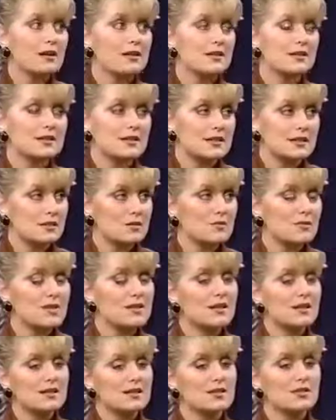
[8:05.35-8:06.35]
of the system
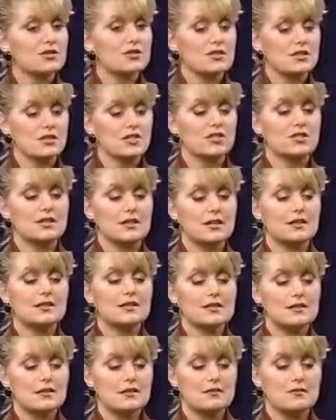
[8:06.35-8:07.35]
because they're such
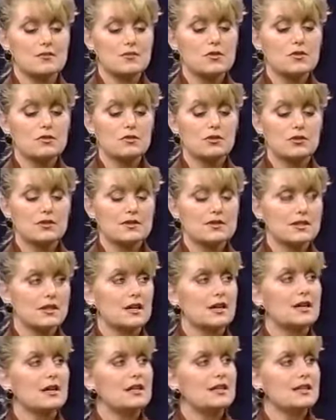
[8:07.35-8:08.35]
dense minerals,
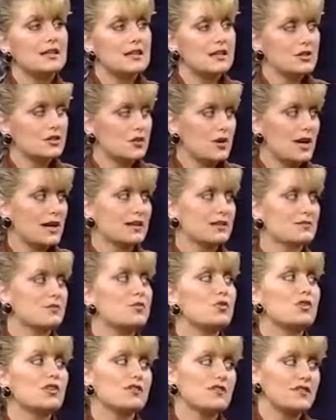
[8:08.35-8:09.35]
they attract
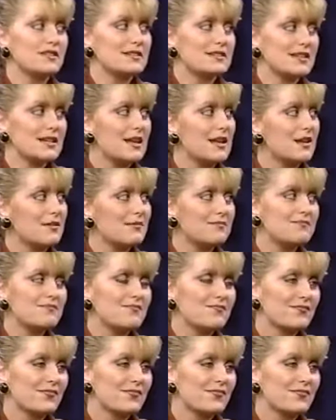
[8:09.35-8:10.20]
more of the same.